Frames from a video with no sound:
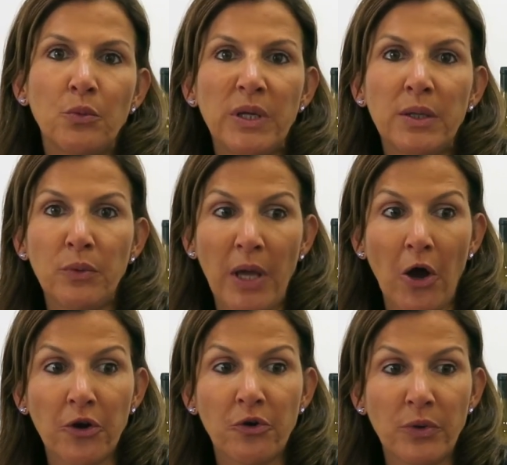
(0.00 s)
We
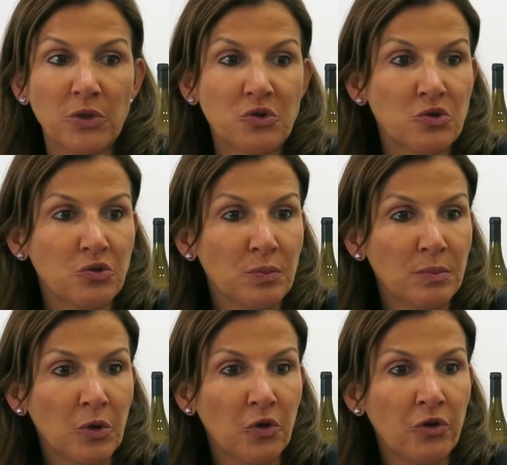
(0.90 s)
are going
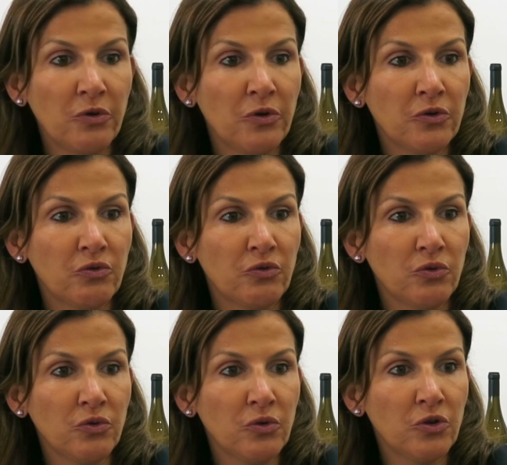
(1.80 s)
tomorrow
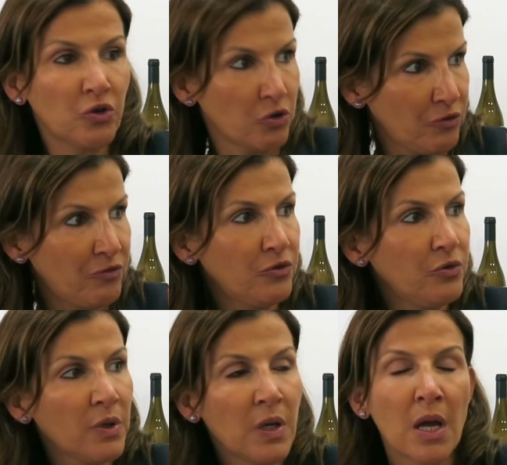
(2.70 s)
to
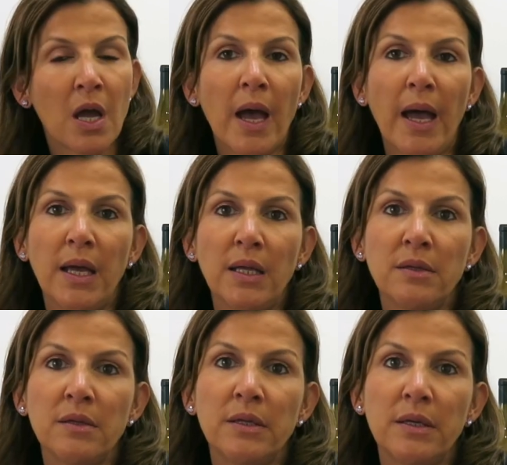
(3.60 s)
Corfu,
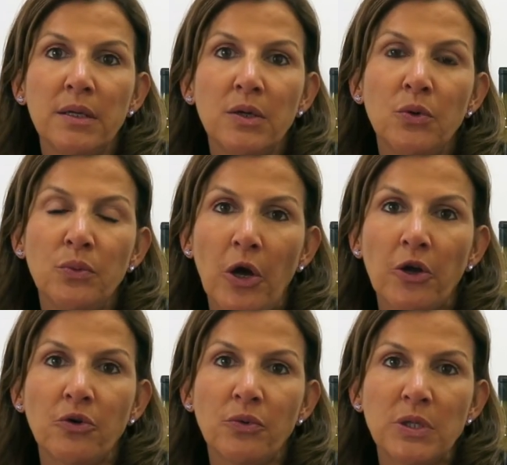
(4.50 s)
and we
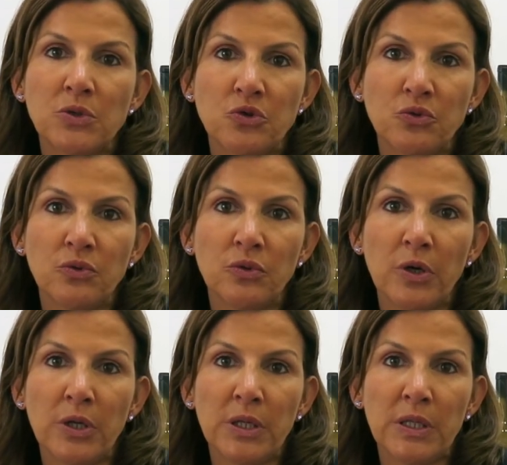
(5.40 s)
are going to,
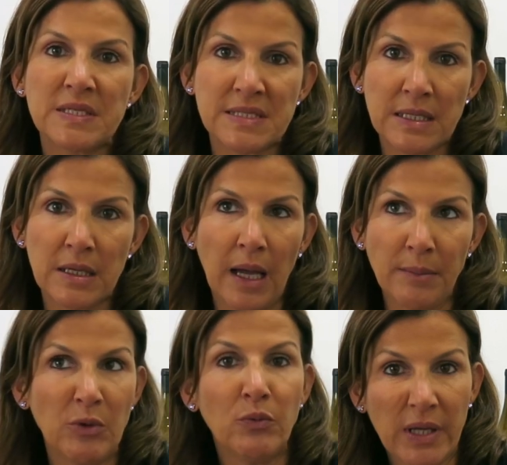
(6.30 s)

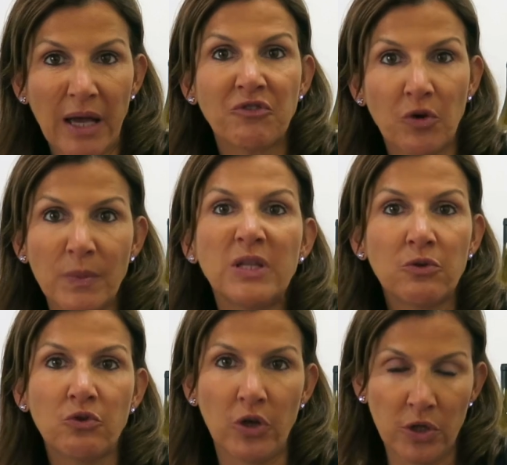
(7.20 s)
we have
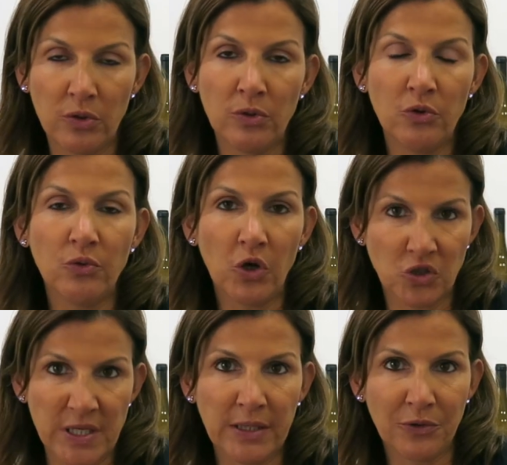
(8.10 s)
committed to a new
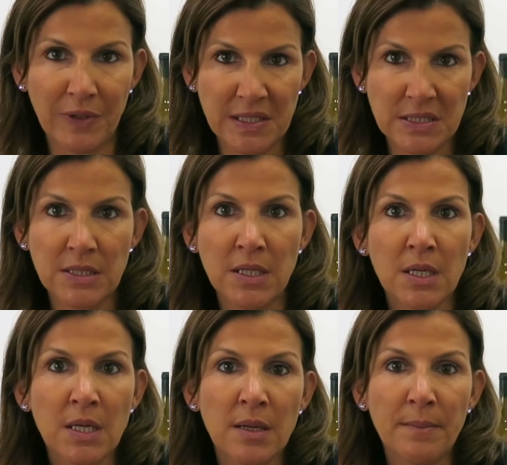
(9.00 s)
hotel already,
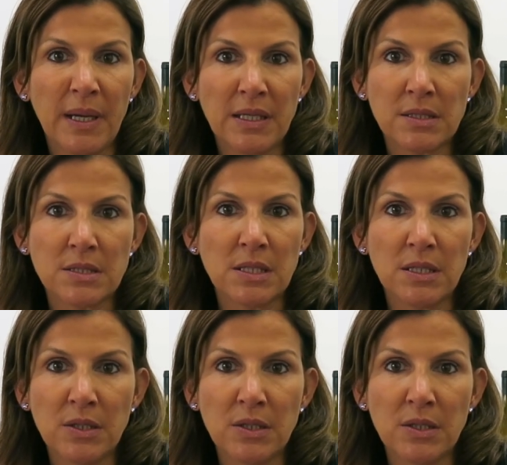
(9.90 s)
but